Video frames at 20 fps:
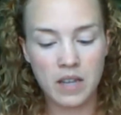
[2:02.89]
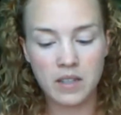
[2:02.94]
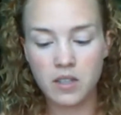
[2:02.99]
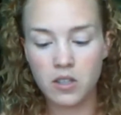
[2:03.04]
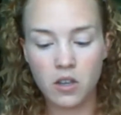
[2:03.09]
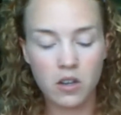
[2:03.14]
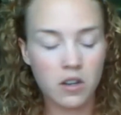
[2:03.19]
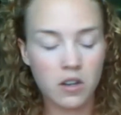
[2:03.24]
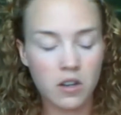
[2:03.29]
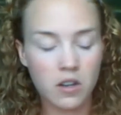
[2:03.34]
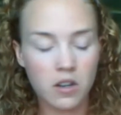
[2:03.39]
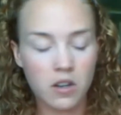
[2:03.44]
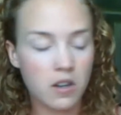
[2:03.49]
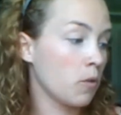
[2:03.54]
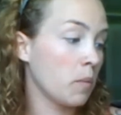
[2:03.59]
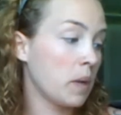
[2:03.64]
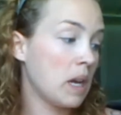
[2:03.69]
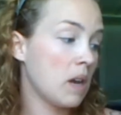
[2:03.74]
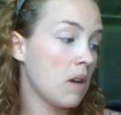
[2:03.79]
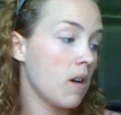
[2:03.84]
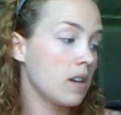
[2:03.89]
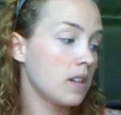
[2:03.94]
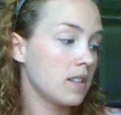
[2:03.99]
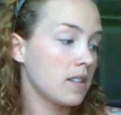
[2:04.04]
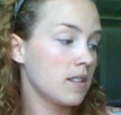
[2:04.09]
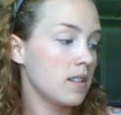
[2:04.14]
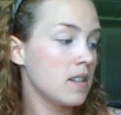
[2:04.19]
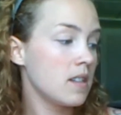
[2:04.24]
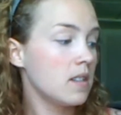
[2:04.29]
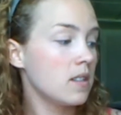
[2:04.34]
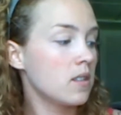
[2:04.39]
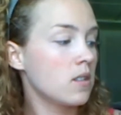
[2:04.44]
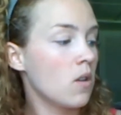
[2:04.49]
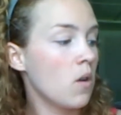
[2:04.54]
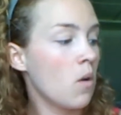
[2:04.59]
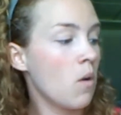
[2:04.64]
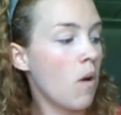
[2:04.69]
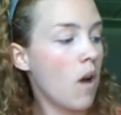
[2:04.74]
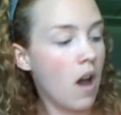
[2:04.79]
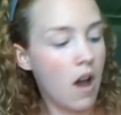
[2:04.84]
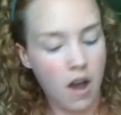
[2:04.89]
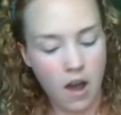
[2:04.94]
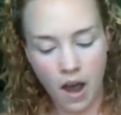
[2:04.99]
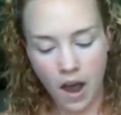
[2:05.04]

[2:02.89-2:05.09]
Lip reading: good enough for me, honestly. So